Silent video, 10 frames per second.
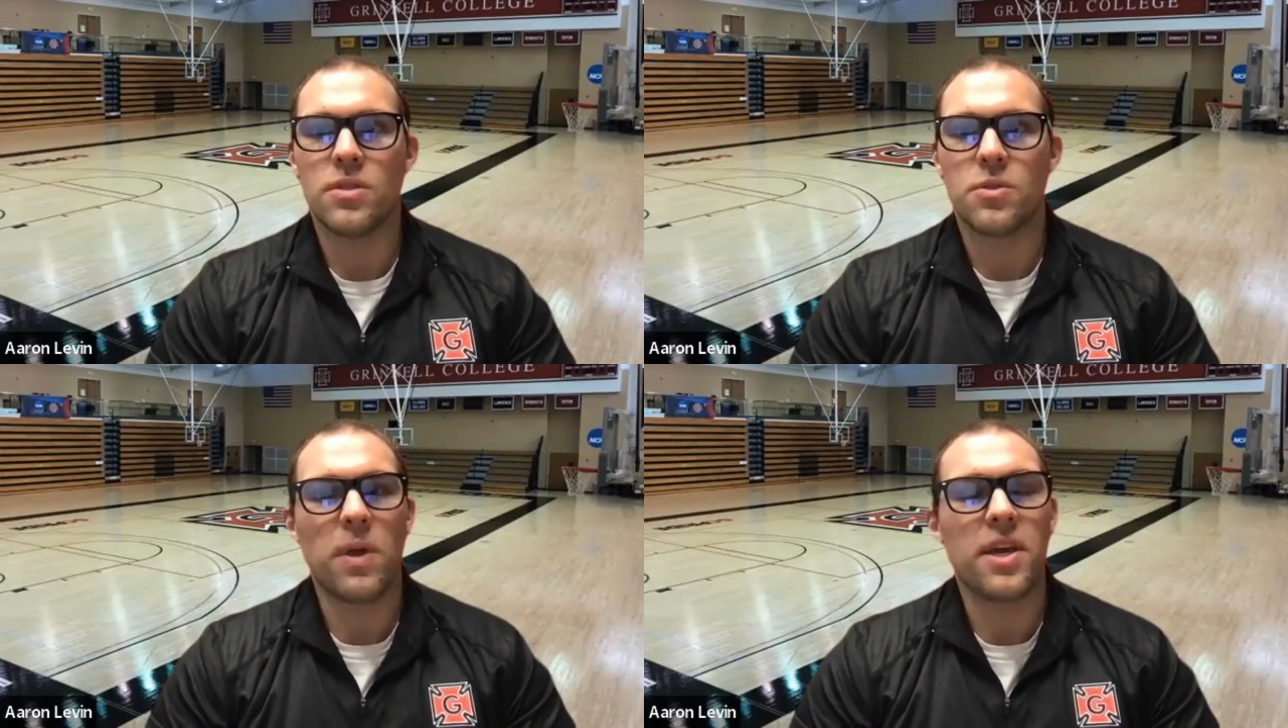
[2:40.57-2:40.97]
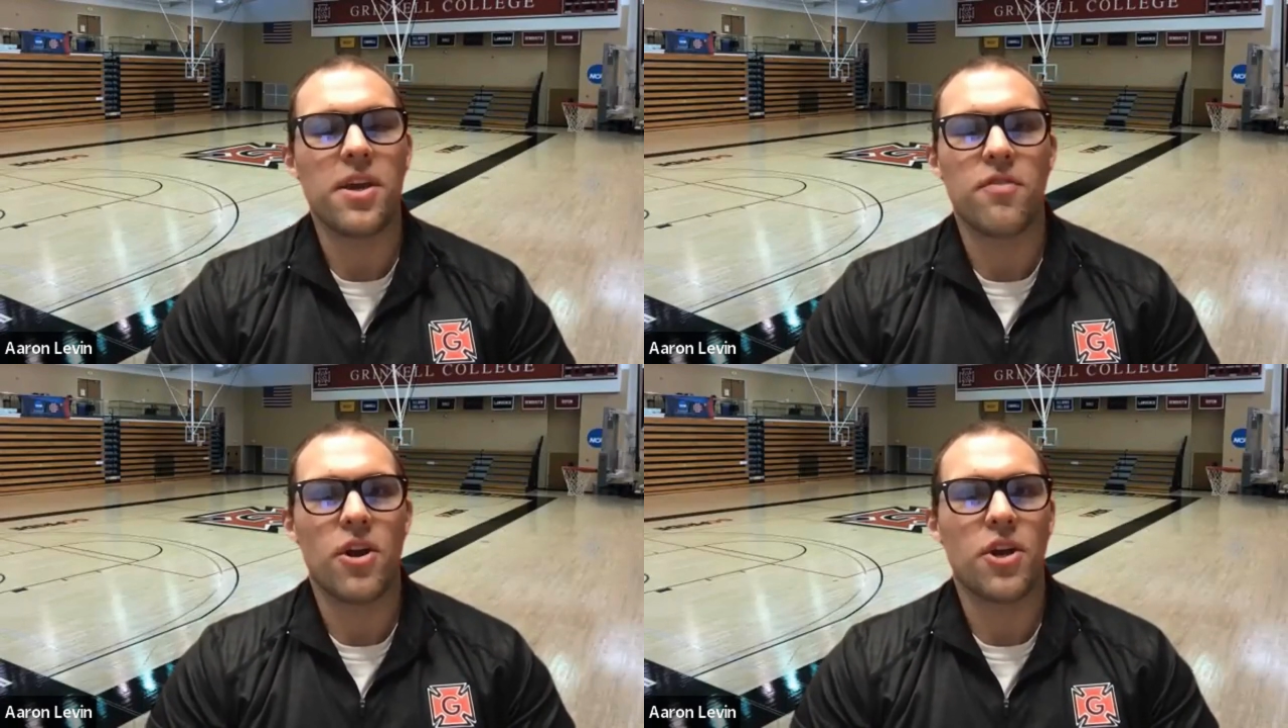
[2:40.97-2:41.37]

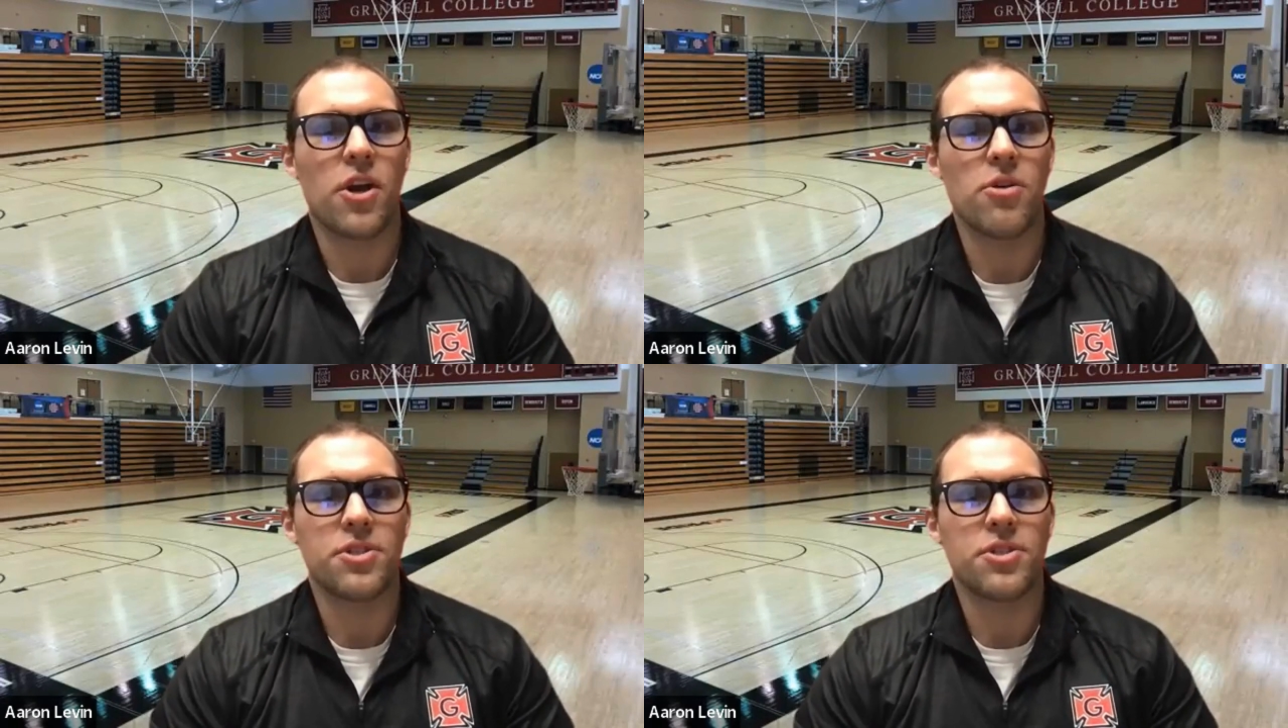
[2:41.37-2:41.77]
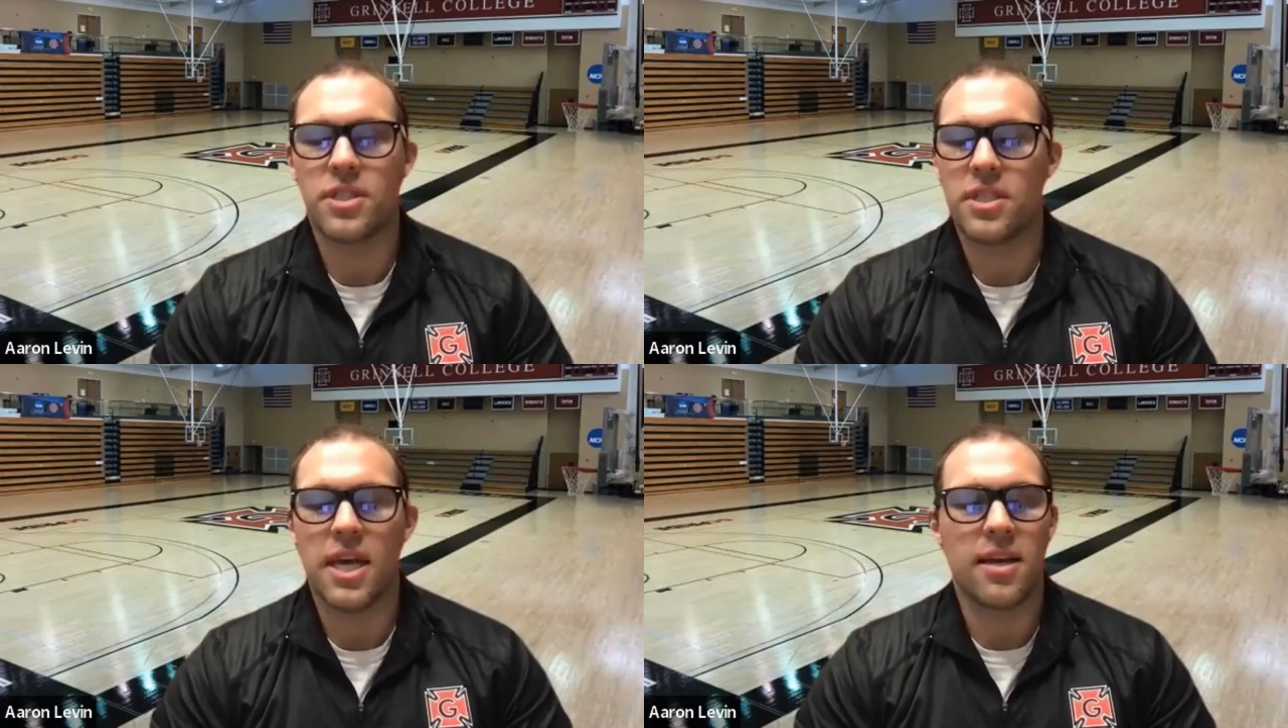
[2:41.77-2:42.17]
Speaking of our
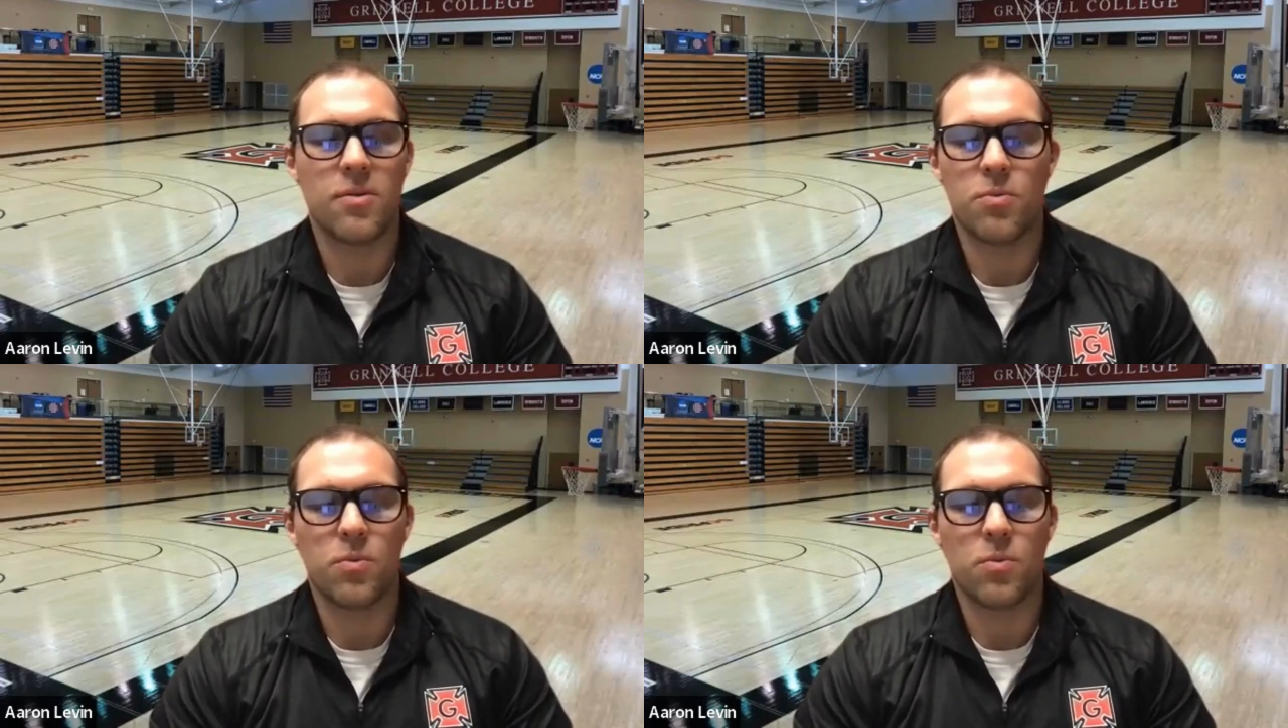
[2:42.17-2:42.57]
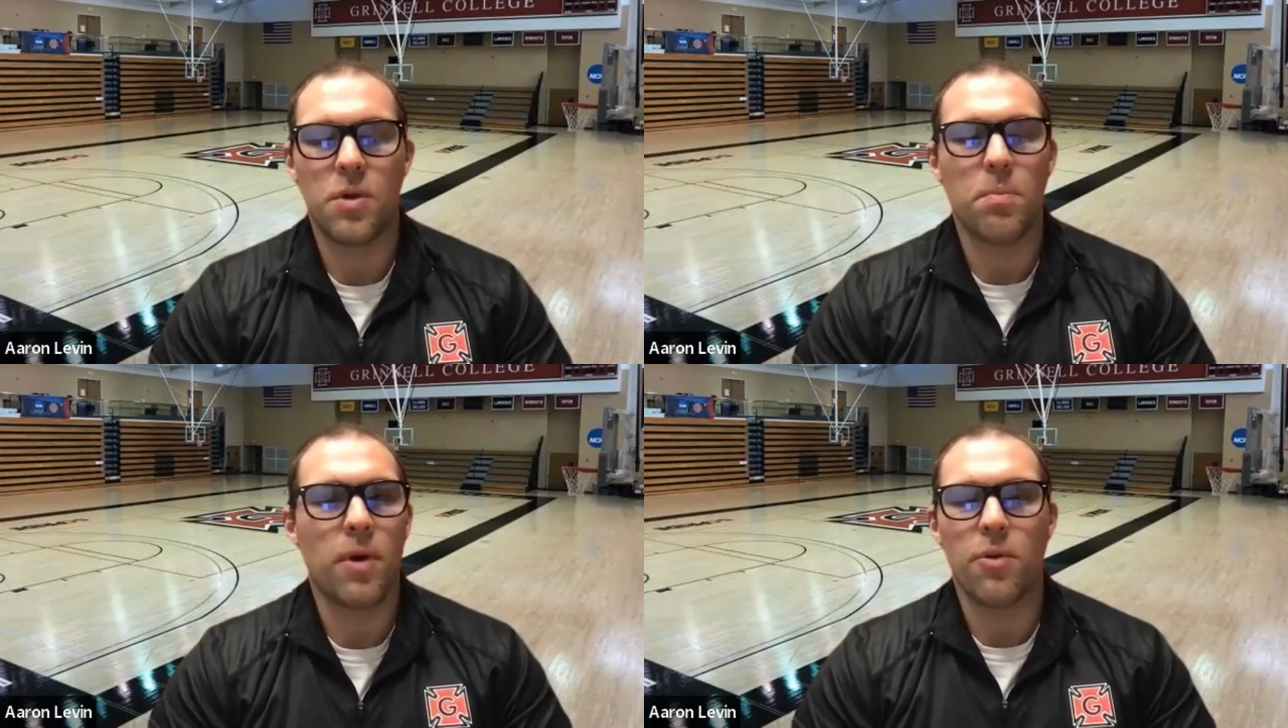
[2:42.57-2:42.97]
coach that
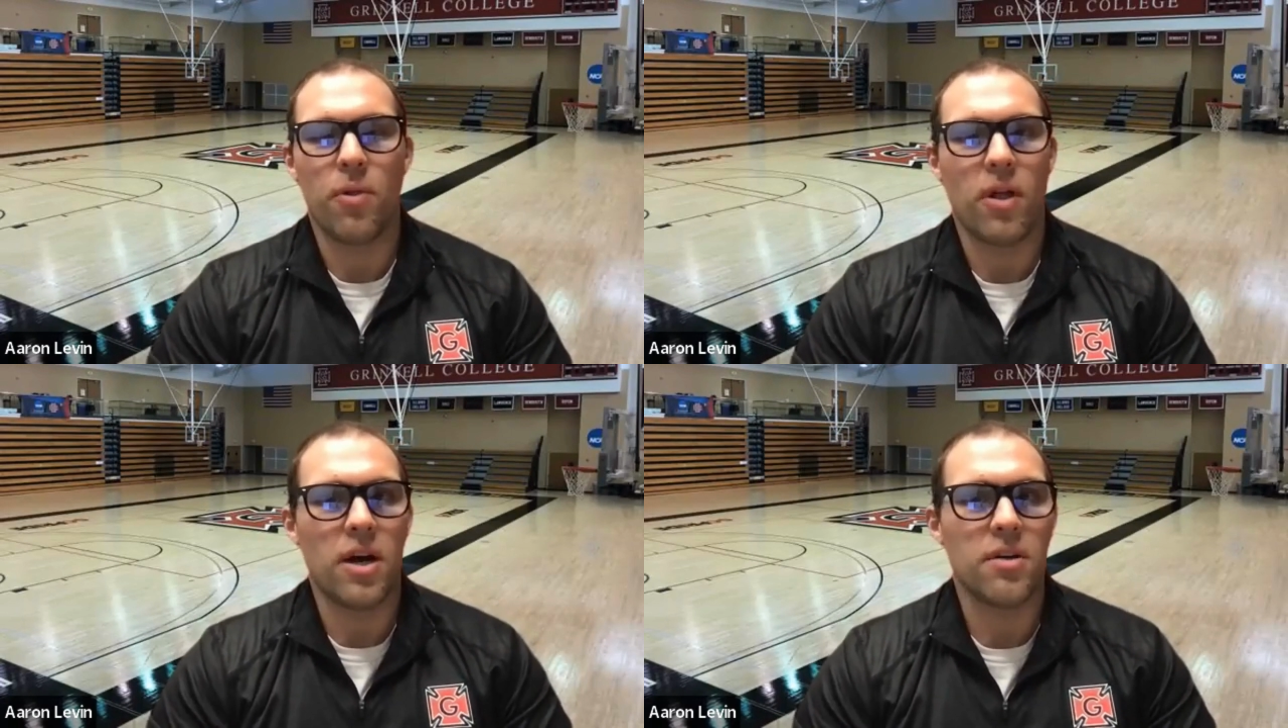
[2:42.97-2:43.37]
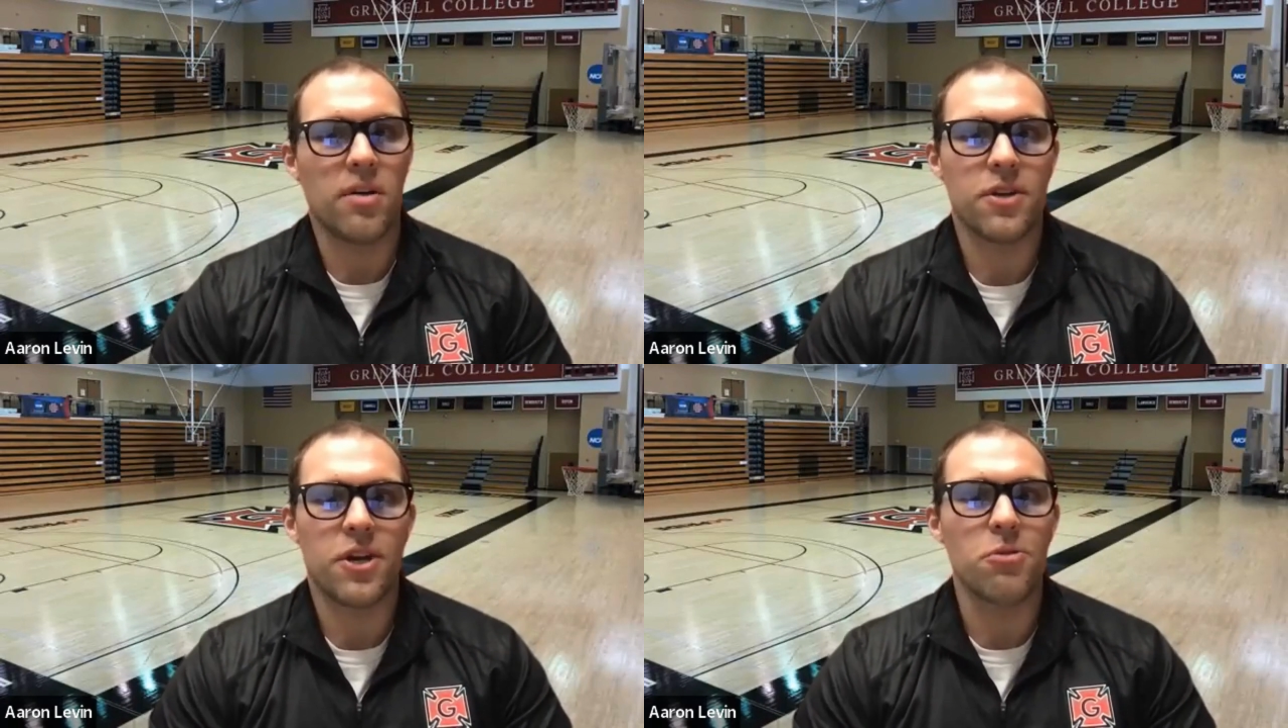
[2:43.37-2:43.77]
we both
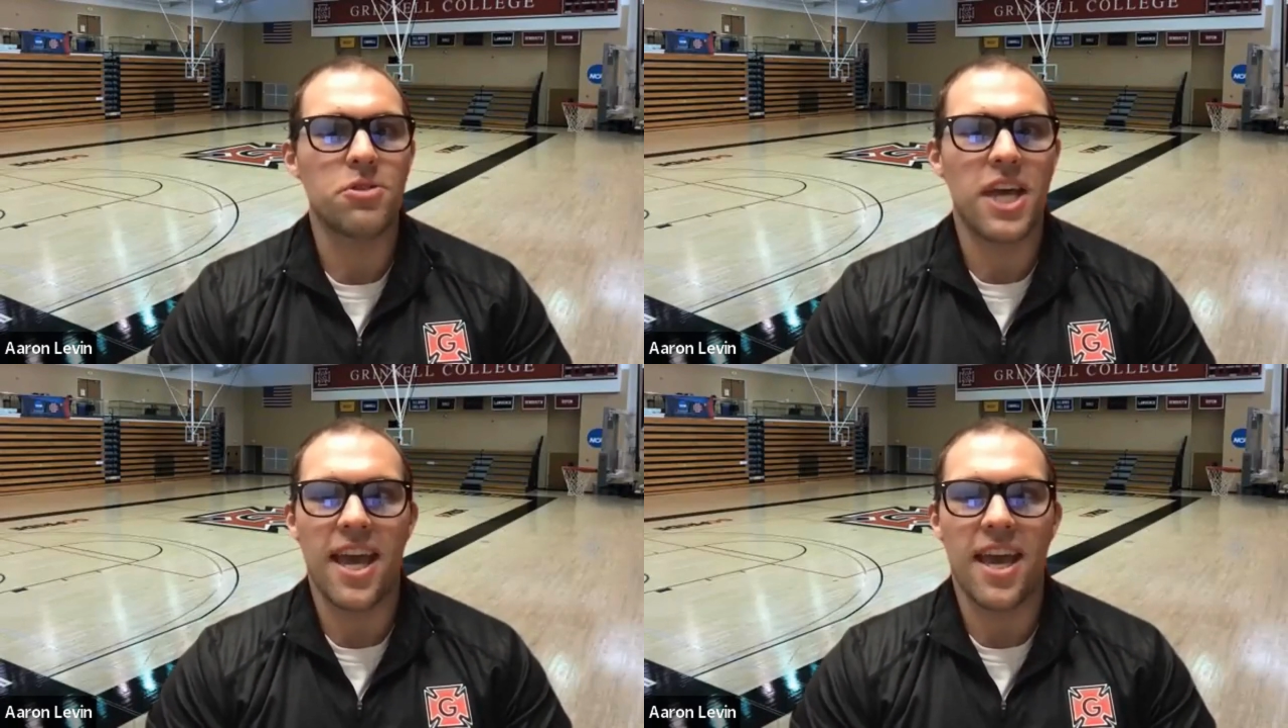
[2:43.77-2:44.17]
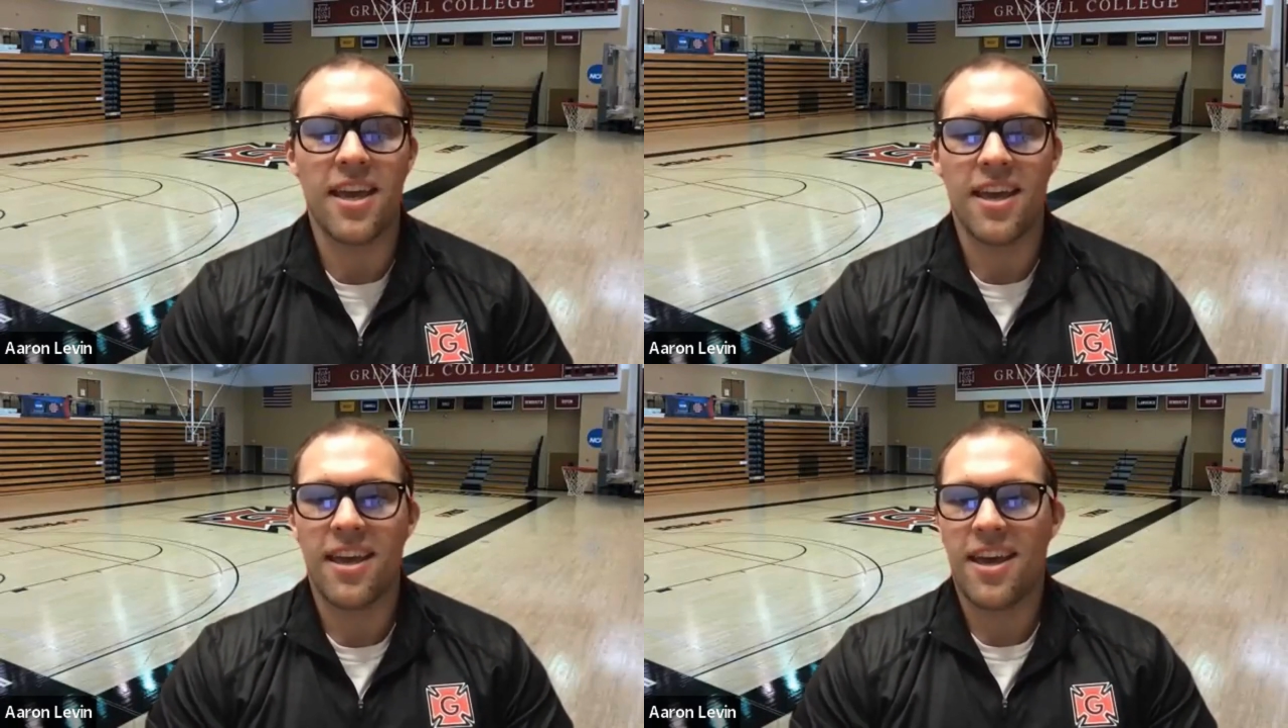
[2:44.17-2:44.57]
love, Coach A,